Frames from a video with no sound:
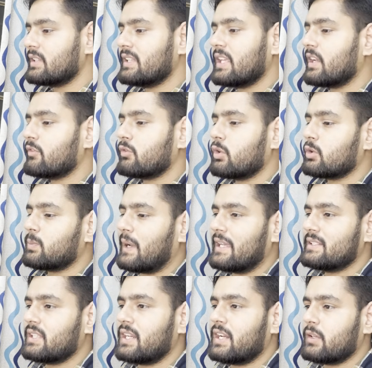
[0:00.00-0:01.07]
Then of course
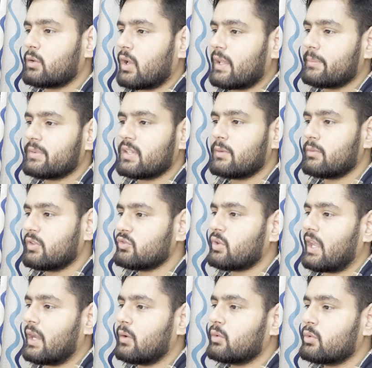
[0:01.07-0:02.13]
Python and TypeScript, which
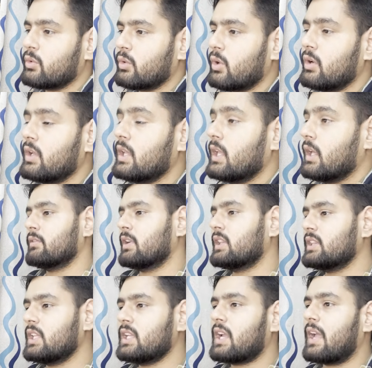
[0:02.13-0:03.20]
you have to know.
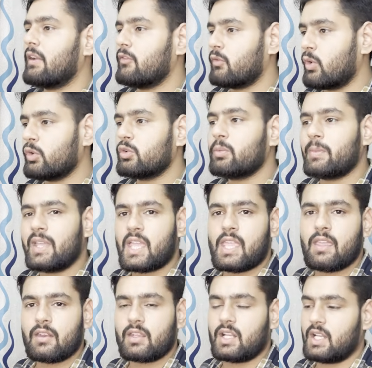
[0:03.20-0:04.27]
One thing I want to make
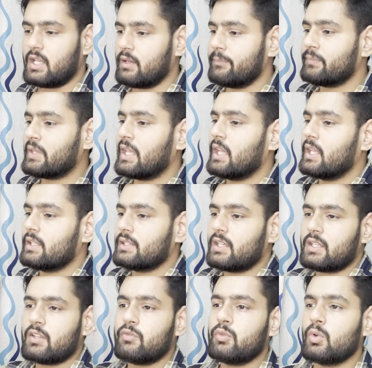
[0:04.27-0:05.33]
here clear,
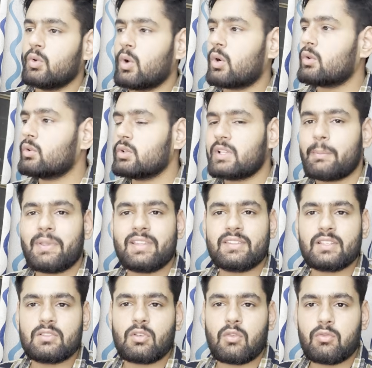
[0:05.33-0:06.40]
that if you don't know the
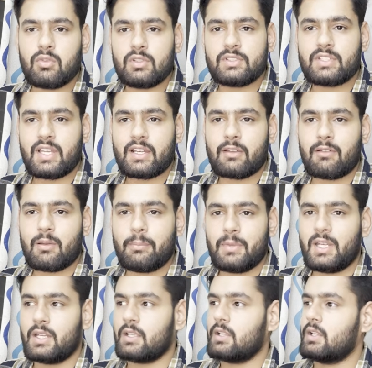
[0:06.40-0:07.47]
basics of full stack
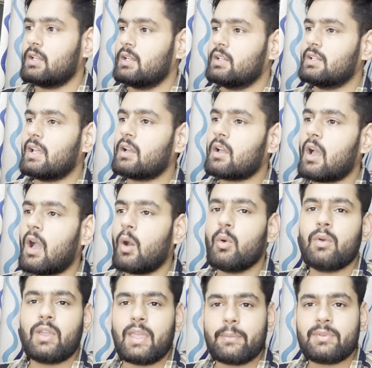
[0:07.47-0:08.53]
development and like
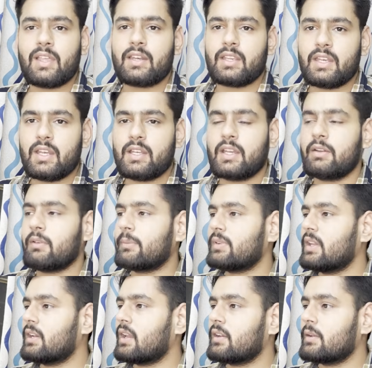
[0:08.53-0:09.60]
how apps are created,
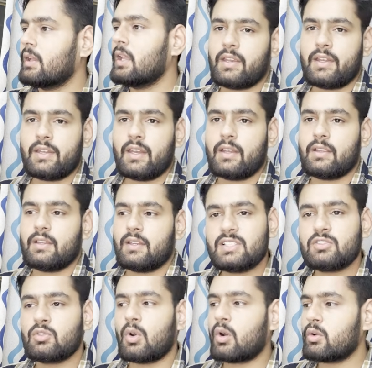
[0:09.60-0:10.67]
websites are created,
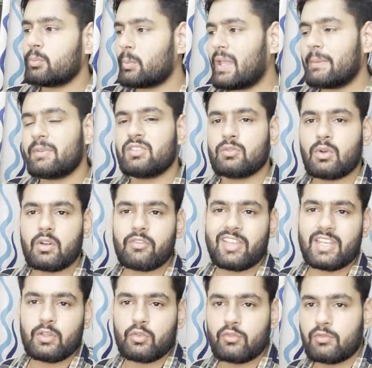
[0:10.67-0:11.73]
this roadmap is not
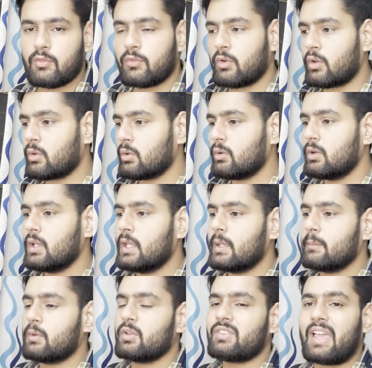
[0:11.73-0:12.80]
very useful for you,
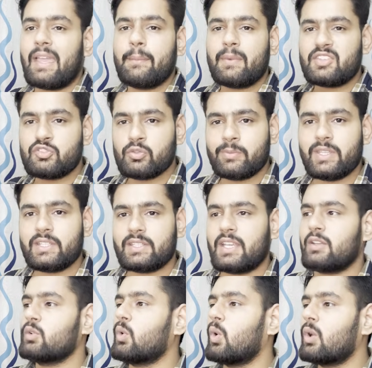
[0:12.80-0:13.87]
because I am assuming
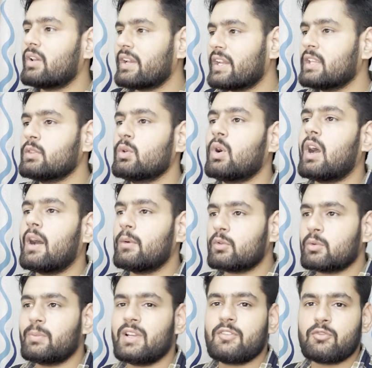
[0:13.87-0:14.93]
that you already know how
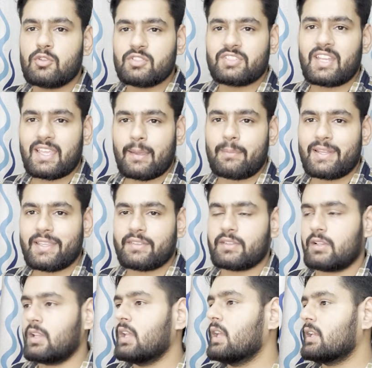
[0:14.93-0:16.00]
to build full stack
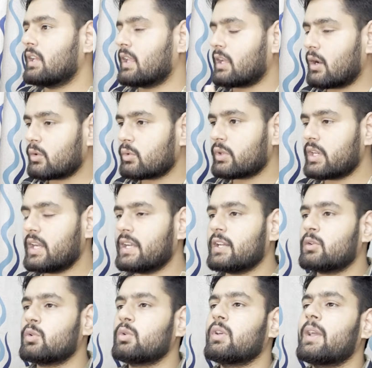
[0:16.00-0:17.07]
application, like how to create a
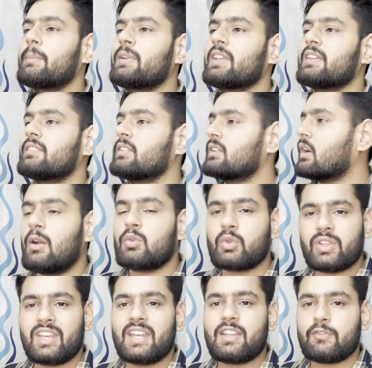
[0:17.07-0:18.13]
to-do application, how to
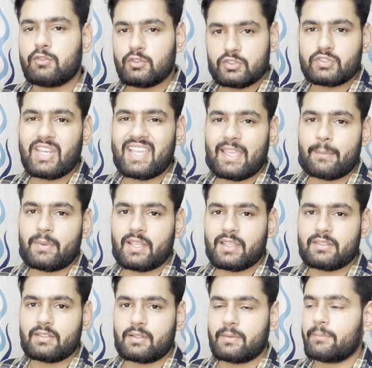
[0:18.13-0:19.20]
create a full stack
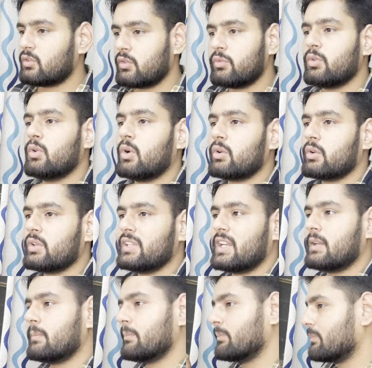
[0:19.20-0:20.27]
application. So if you don't know
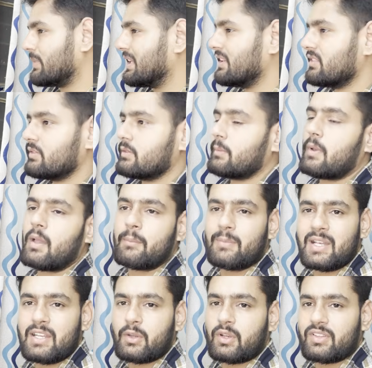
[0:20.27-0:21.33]
that, please
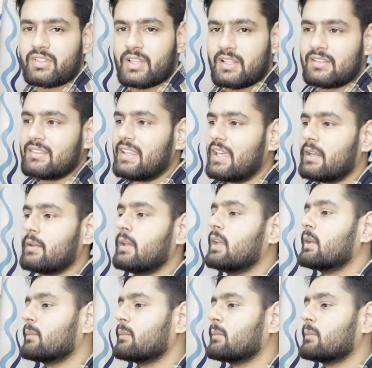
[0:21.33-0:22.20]
build your skills there.